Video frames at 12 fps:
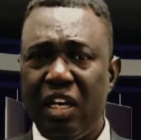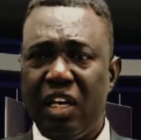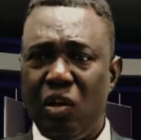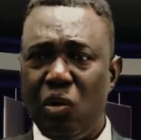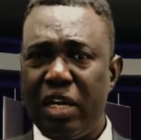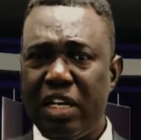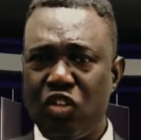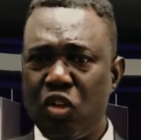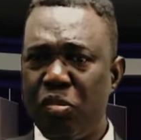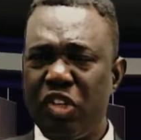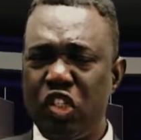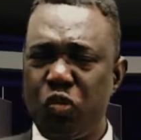Look at
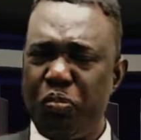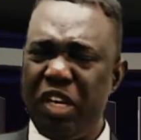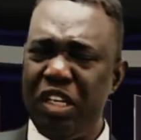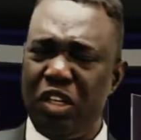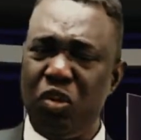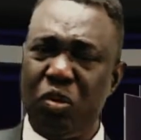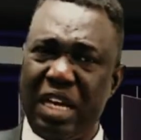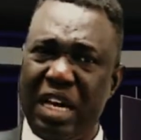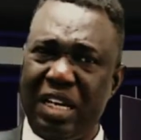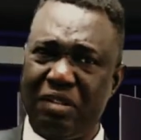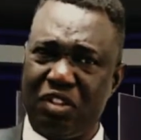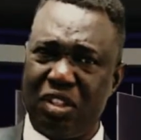something spinning you
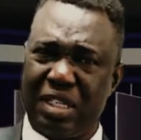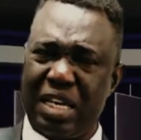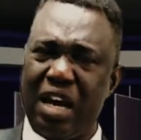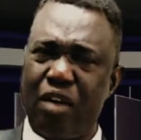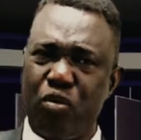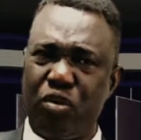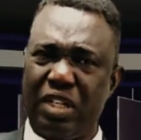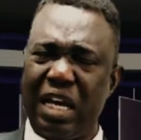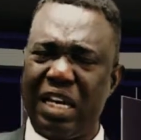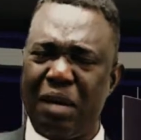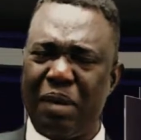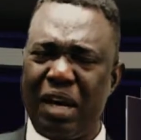down. Karu
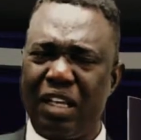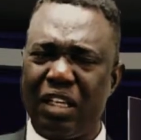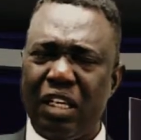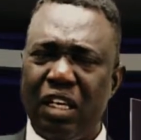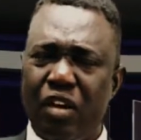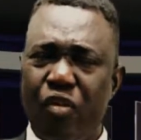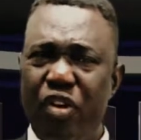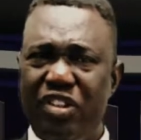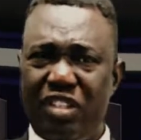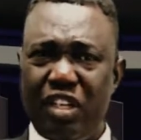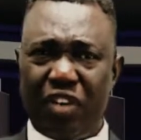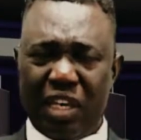talama,
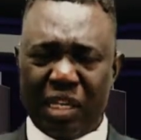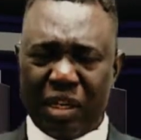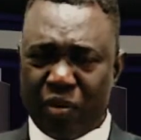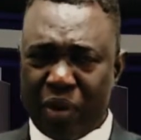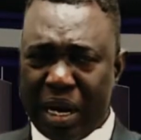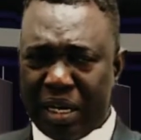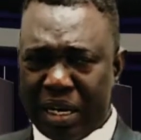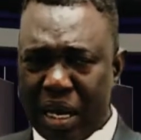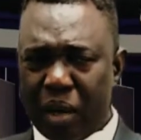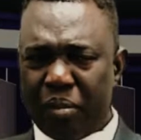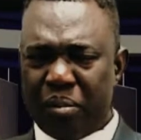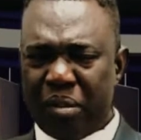receive healing right
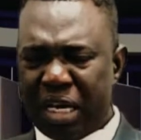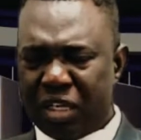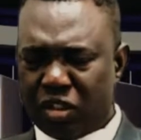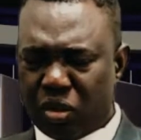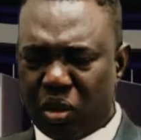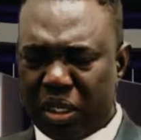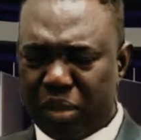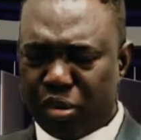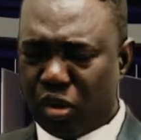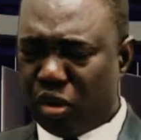now. Ma tolebro